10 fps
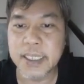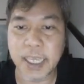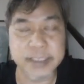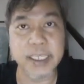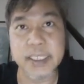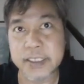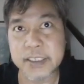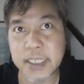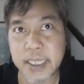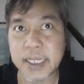as is
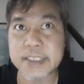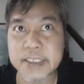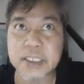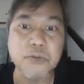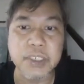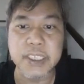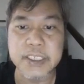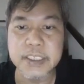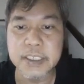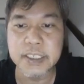and answer queries.